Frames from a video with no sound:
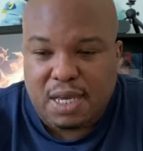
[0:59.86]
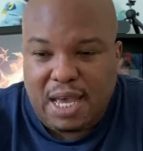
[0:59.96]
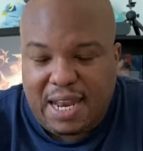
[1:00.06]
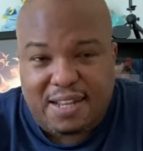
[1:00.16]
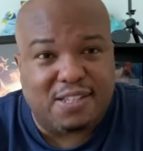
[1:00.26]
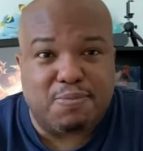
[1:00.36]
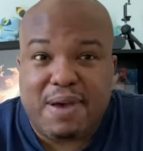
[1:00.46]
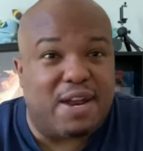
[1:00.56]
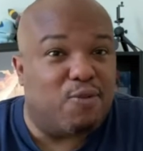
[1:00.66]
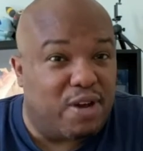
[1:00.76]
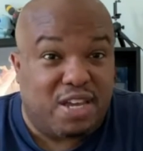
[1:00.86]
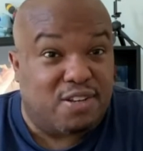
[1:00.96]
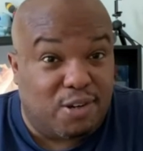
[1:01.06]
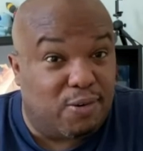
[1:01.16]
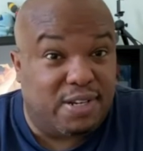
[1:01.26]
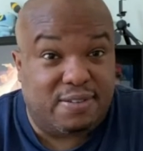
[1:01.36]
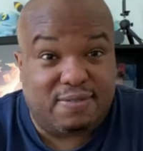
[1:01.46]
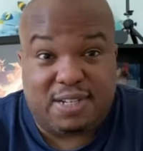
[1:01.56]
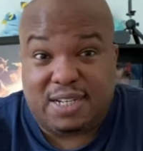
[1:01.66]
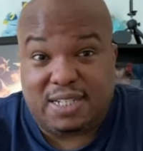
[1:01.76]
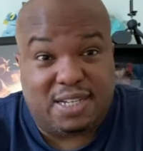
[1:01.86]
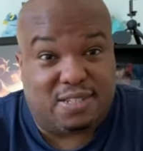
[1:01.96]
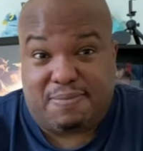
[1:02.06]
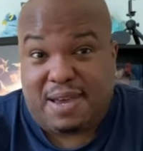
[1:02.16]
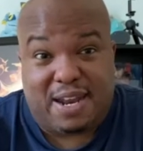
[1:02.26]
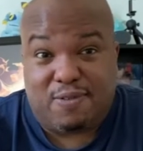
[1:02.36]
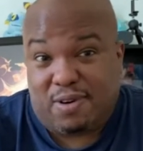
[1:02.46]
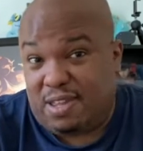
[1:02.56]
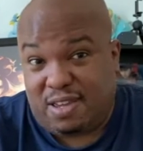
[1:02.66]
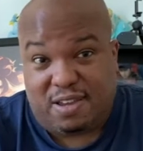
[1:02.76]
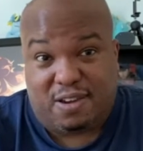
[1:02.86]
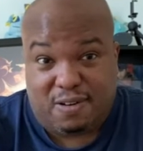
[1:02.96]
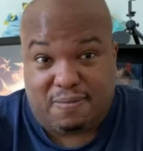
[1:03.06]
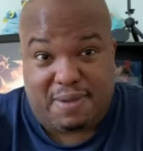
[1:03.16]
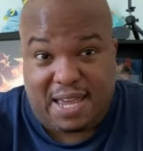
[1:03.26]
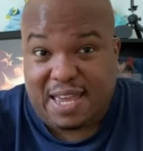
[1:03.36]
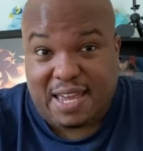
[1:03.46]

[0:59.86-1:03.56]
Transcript: And it doesn't matter what you're doing. It doesn't matter whether you're making